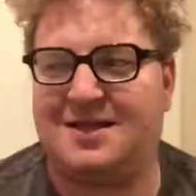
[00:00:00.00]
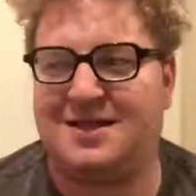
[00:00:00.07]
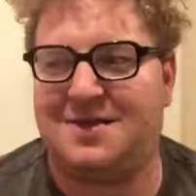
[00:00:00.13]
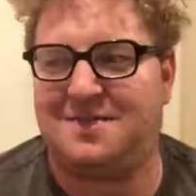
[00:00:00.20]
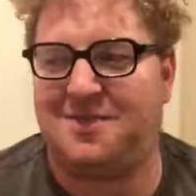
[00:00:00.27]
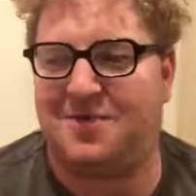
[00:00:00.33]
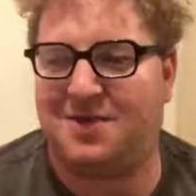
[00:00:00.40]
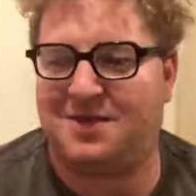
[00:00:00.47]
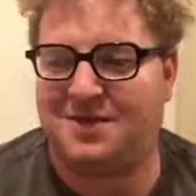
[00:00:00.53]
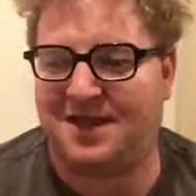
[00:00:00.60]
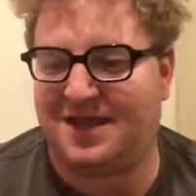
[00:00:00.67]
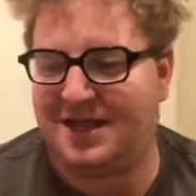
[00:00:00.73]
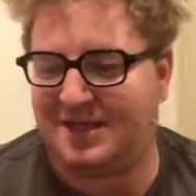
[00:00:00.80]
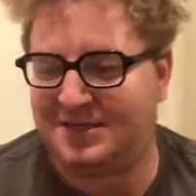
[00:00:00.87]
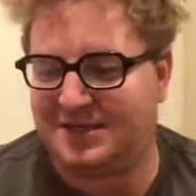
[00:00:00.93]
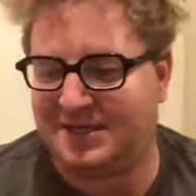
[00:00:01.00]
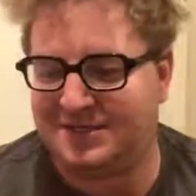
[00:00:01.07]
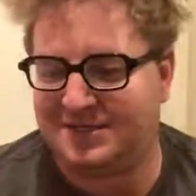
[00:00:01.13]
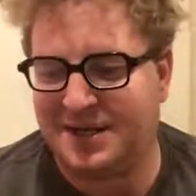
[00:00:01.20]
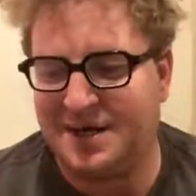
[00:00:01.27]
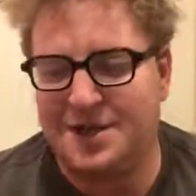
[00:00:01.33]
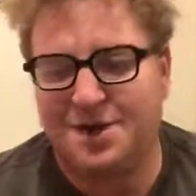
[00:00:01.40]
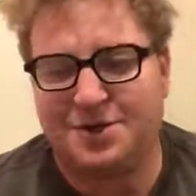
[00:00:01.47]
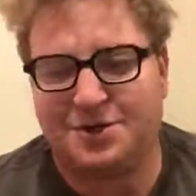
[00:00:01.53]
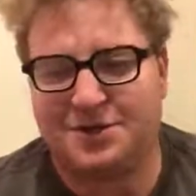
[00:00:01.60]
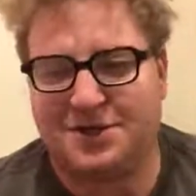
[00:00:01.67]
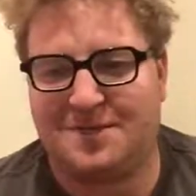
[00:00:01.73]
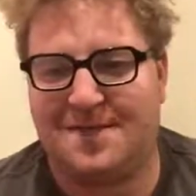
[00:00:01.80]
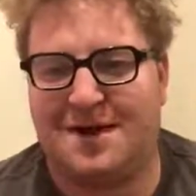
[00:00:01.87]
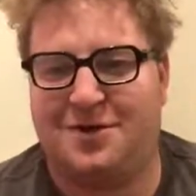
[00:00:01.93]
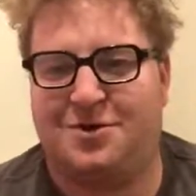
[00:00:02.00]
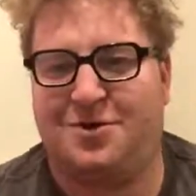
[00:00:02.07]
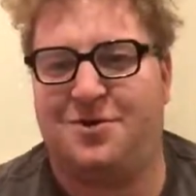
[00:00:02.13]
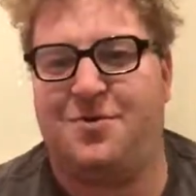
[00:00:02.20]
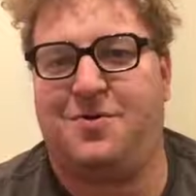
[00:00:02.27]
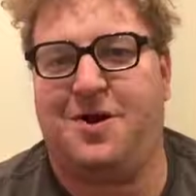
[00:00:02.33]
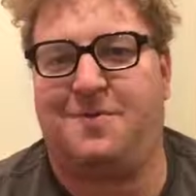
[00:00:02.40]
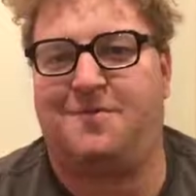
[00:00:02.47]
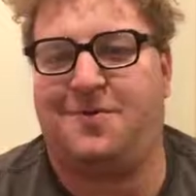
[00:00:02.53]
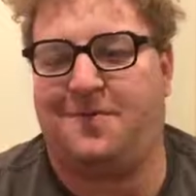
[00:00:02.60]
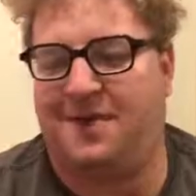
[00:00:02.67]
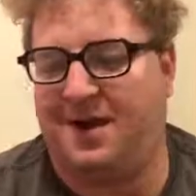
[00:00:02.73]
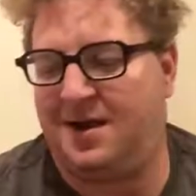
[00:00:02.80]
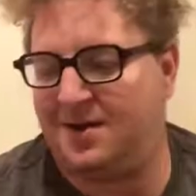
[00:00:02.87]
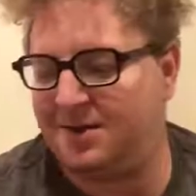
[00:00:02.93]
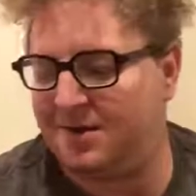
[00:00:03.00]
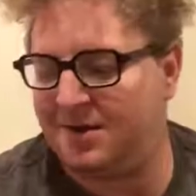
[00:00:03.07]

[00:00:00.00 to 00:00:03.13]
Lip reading: the important thing is just to make sure you come prepared.